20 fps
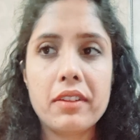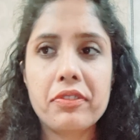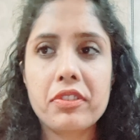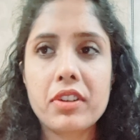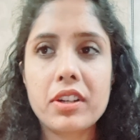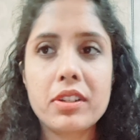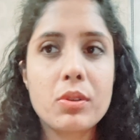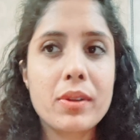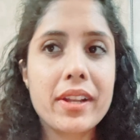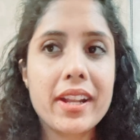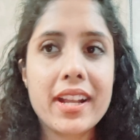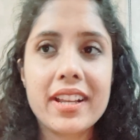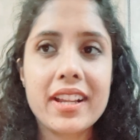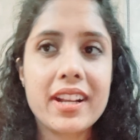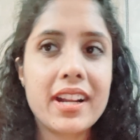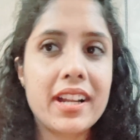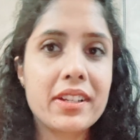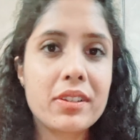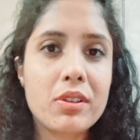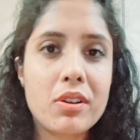you are doing any
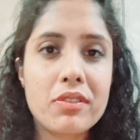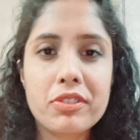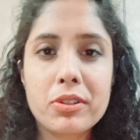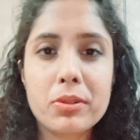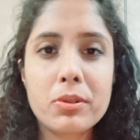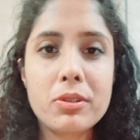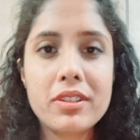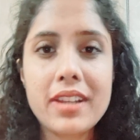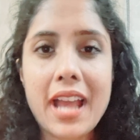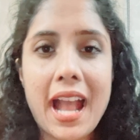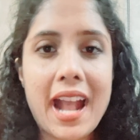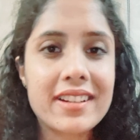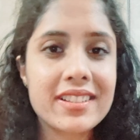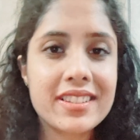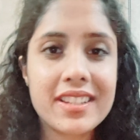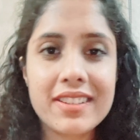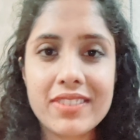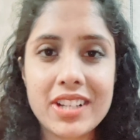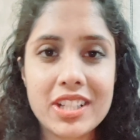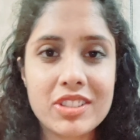kind of tax
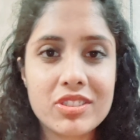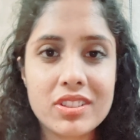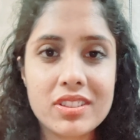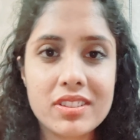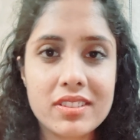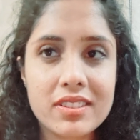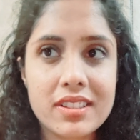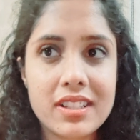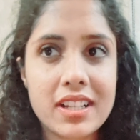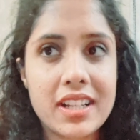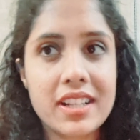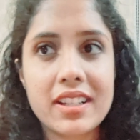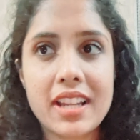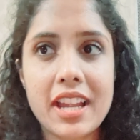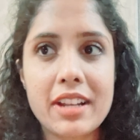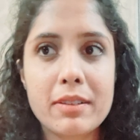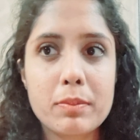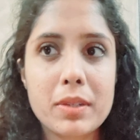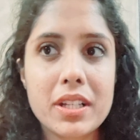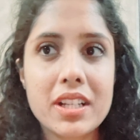evasions, it
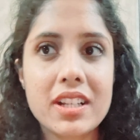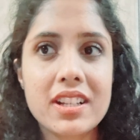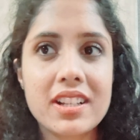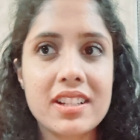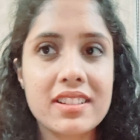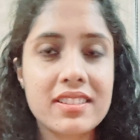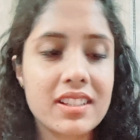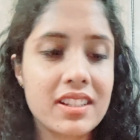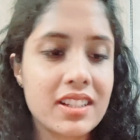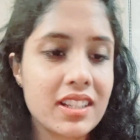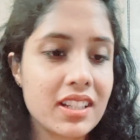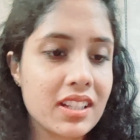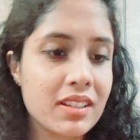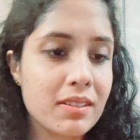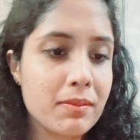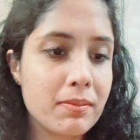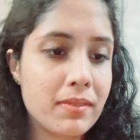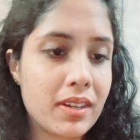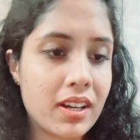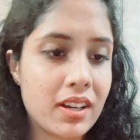can be
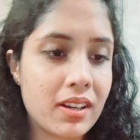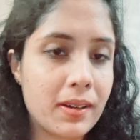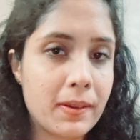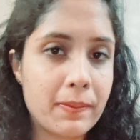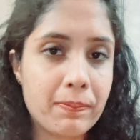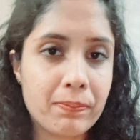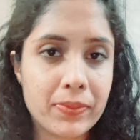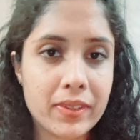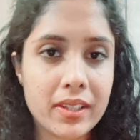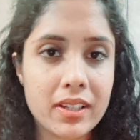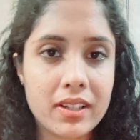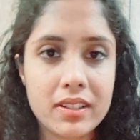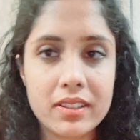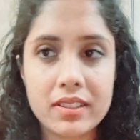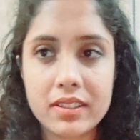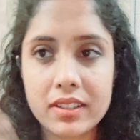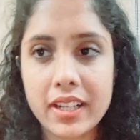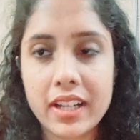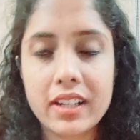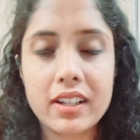easily
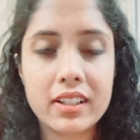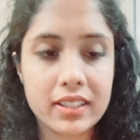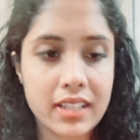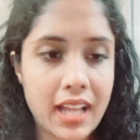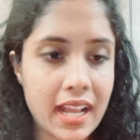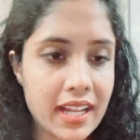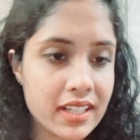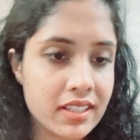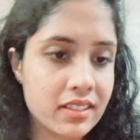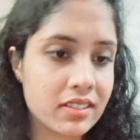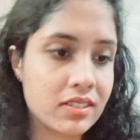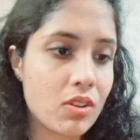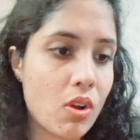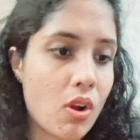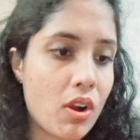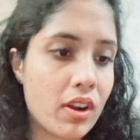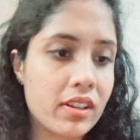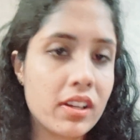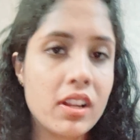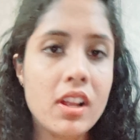recognized,
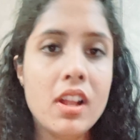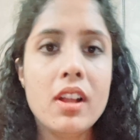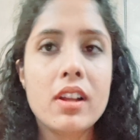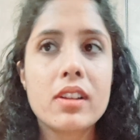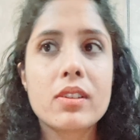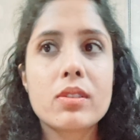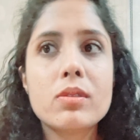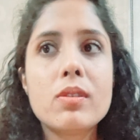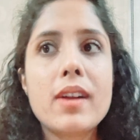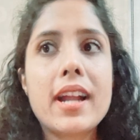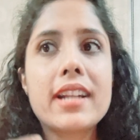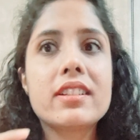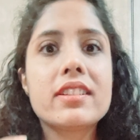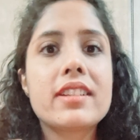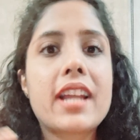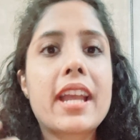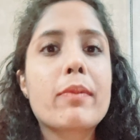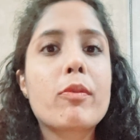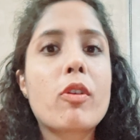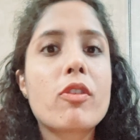or at the
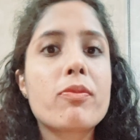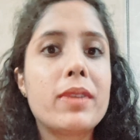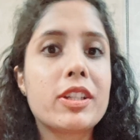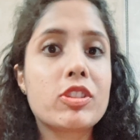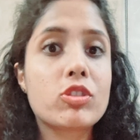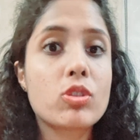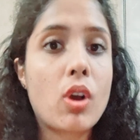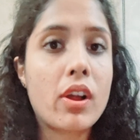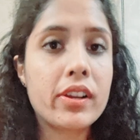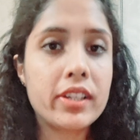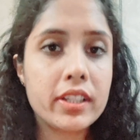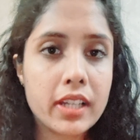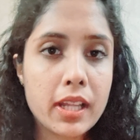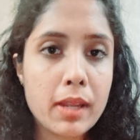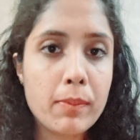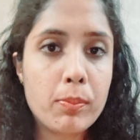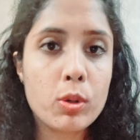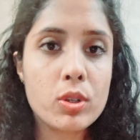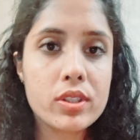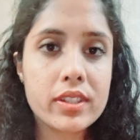time of maturity
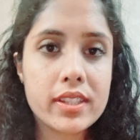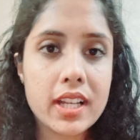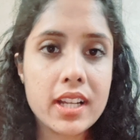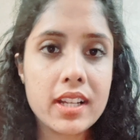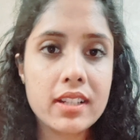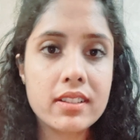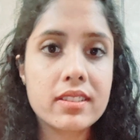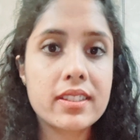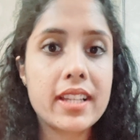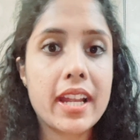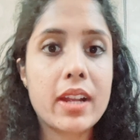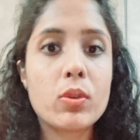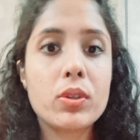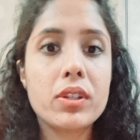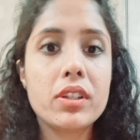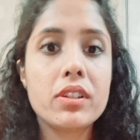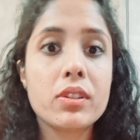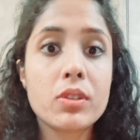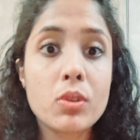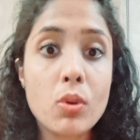proceeds, they
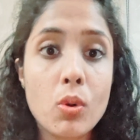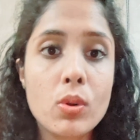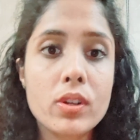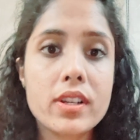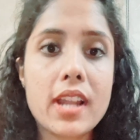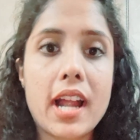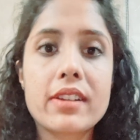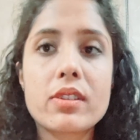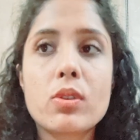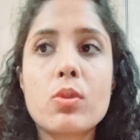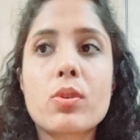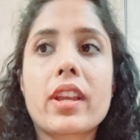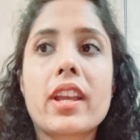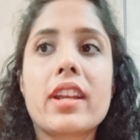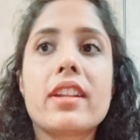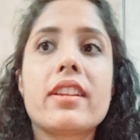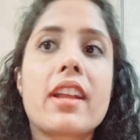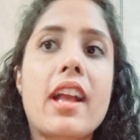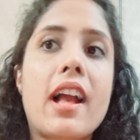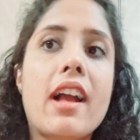could know that okay,
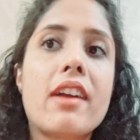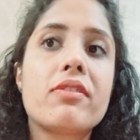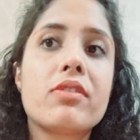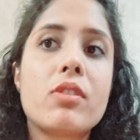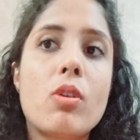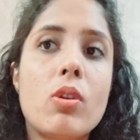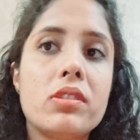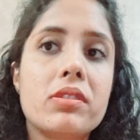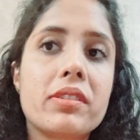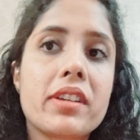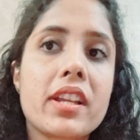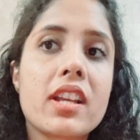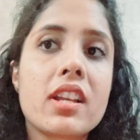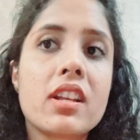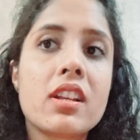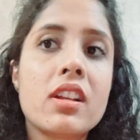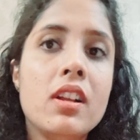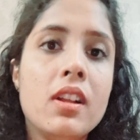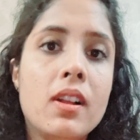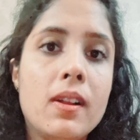they
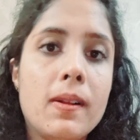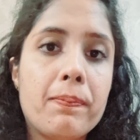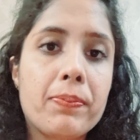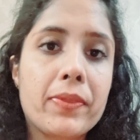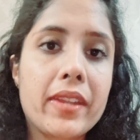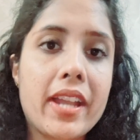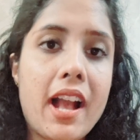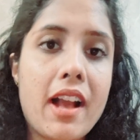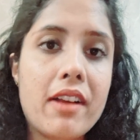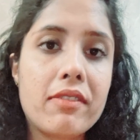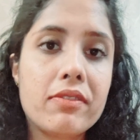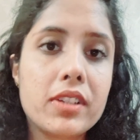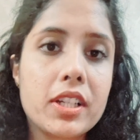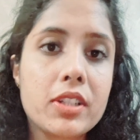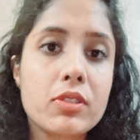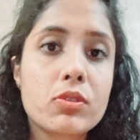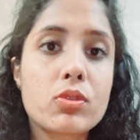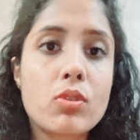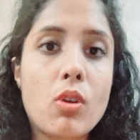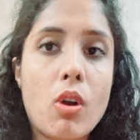have
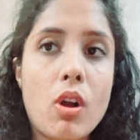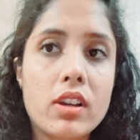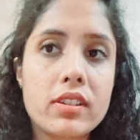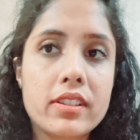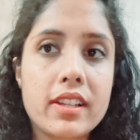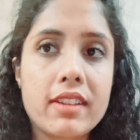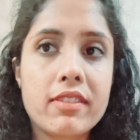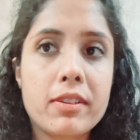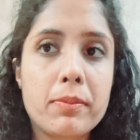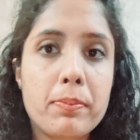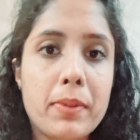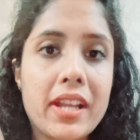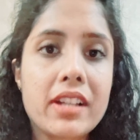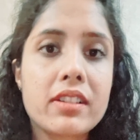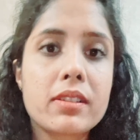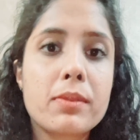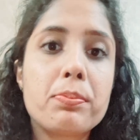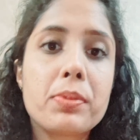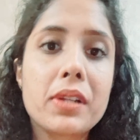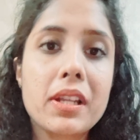insured, they were paying
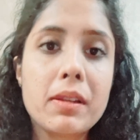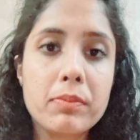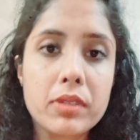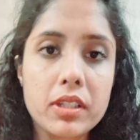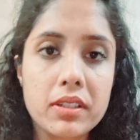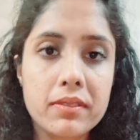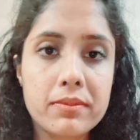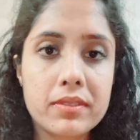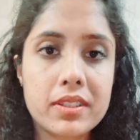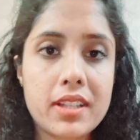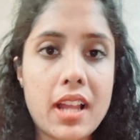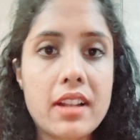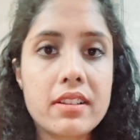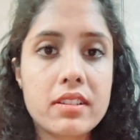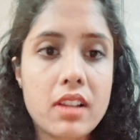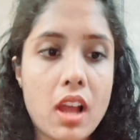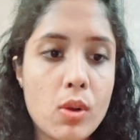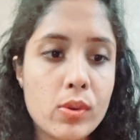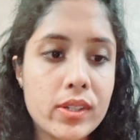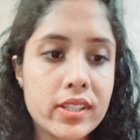the premiums, and
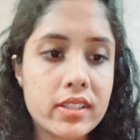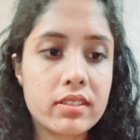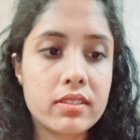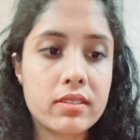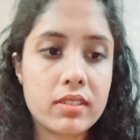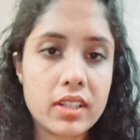now it